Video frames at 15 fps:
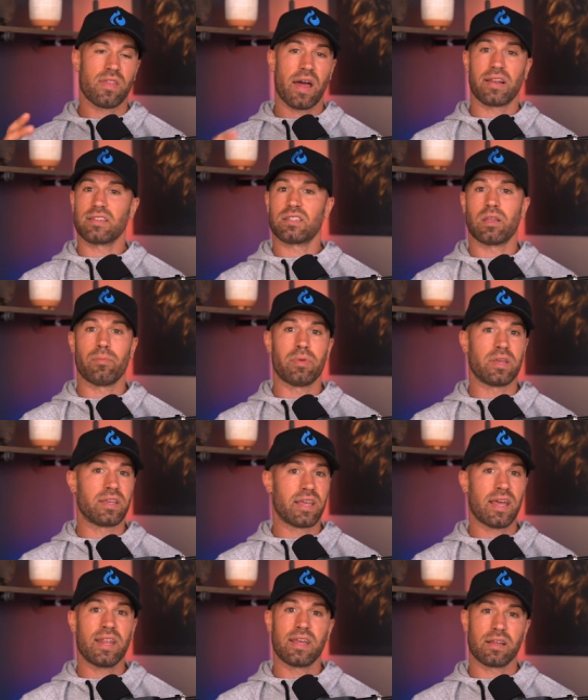That is the
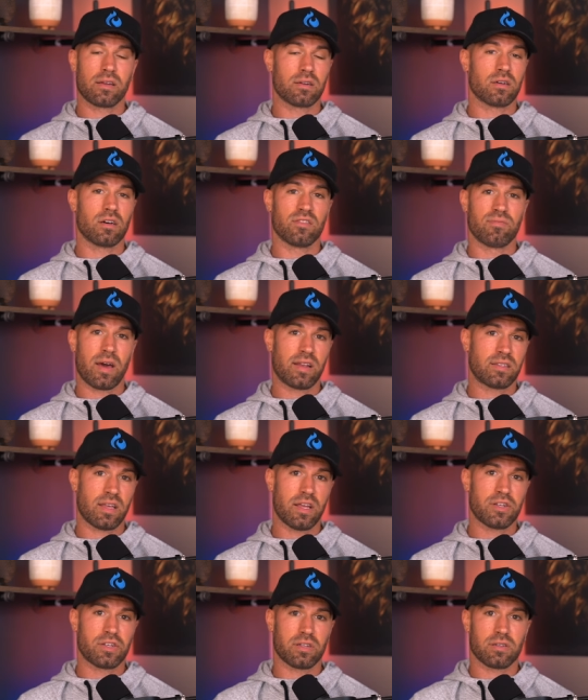beginning of
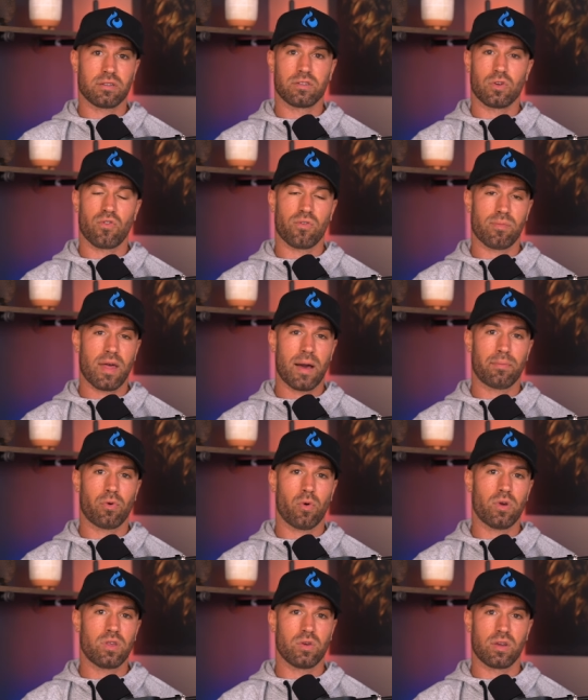meditation. So, from
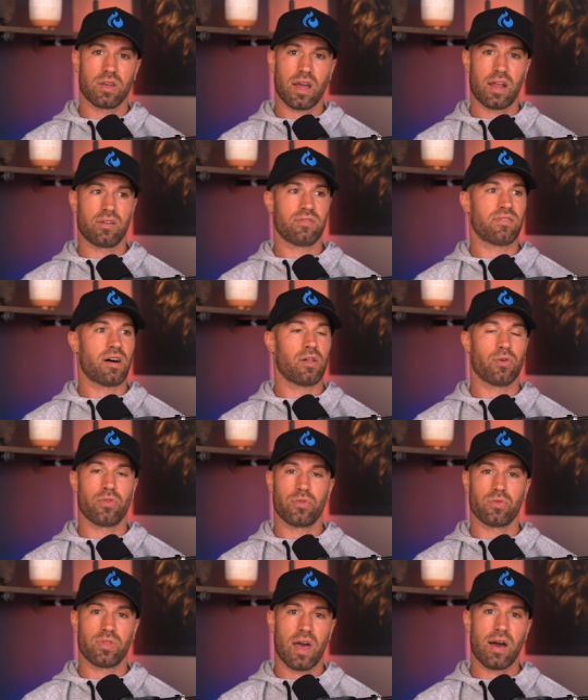that point, you can kind of
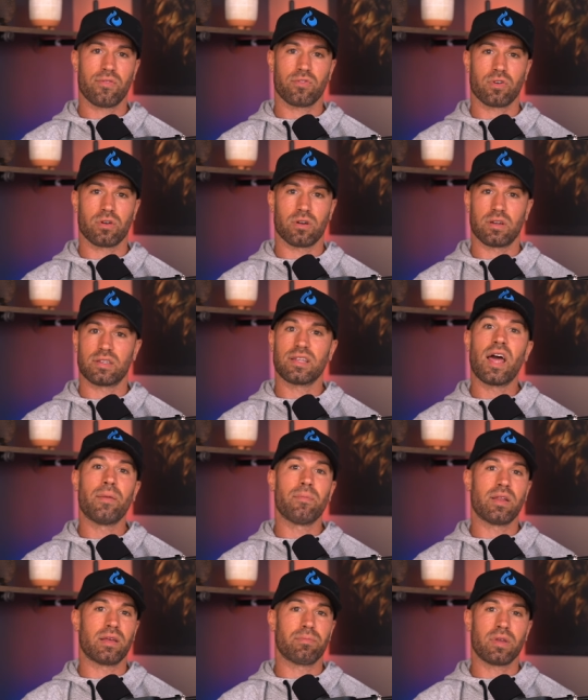follow through that for a
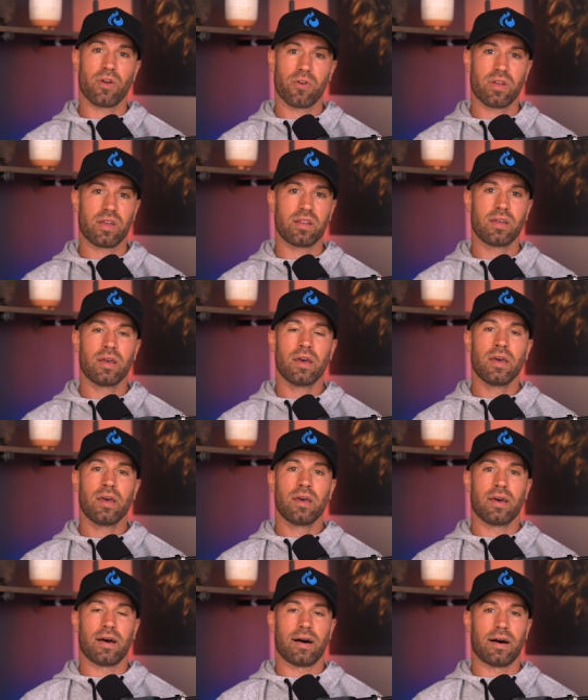10 minute period.
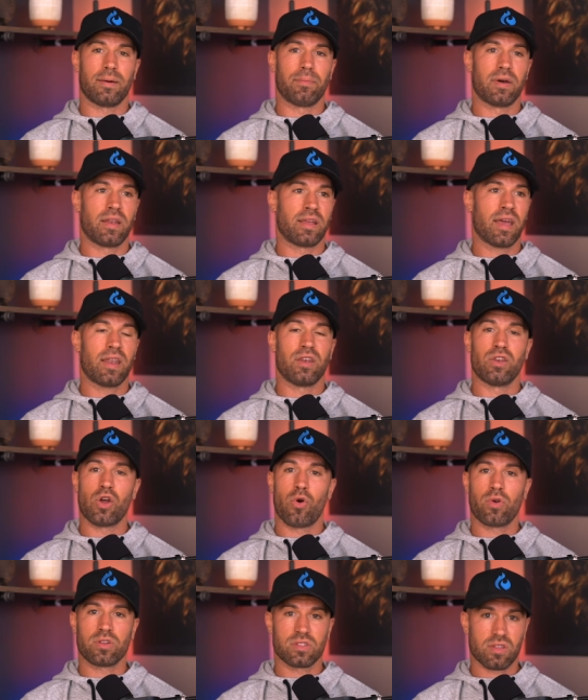Um, and
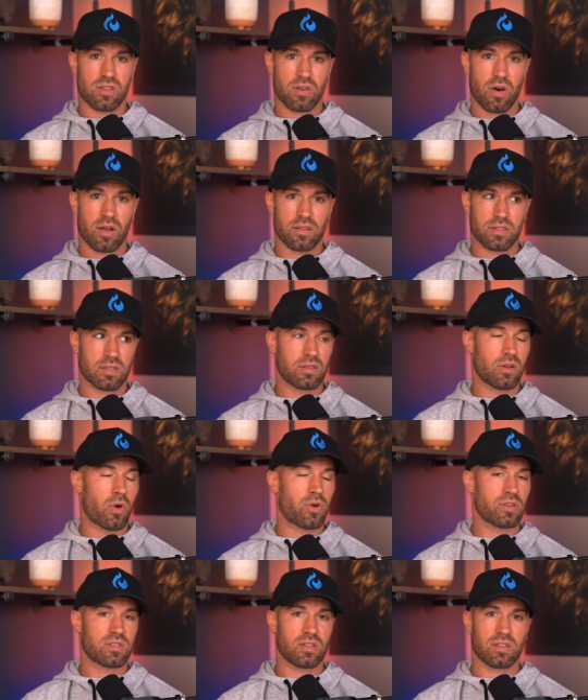again, notice the thoughts,
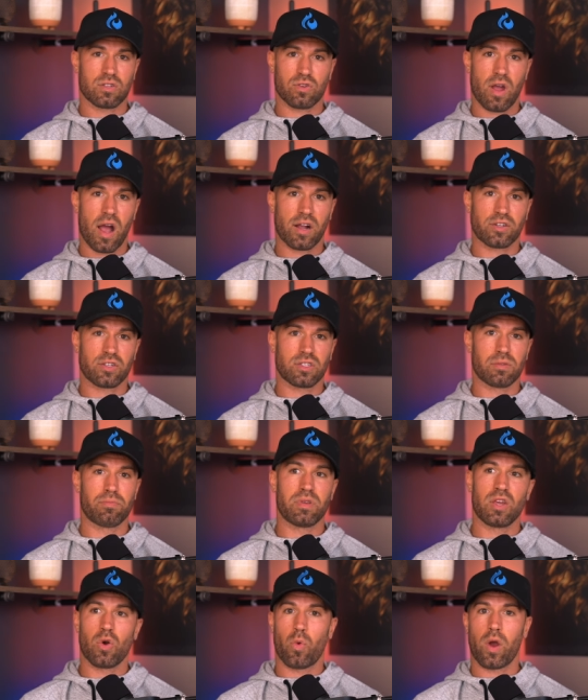notice the
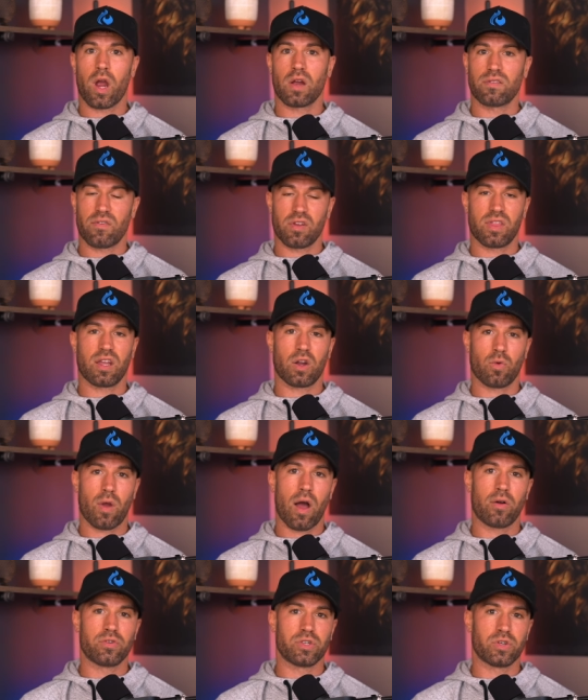distractions, be aware of everything
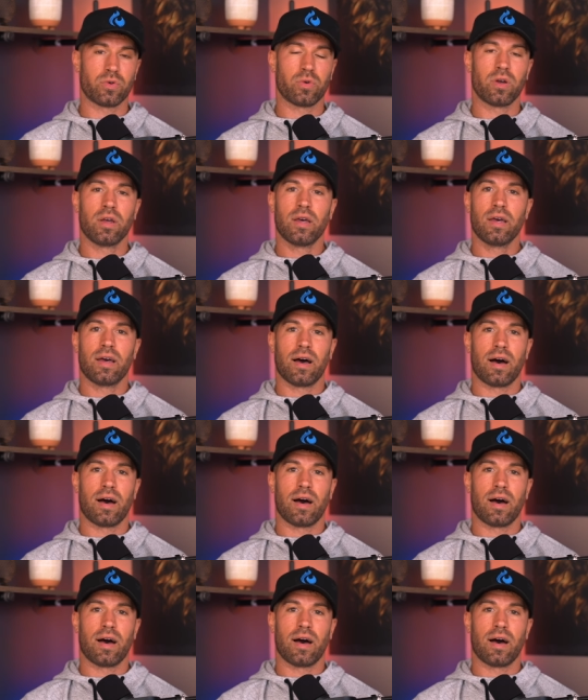around you.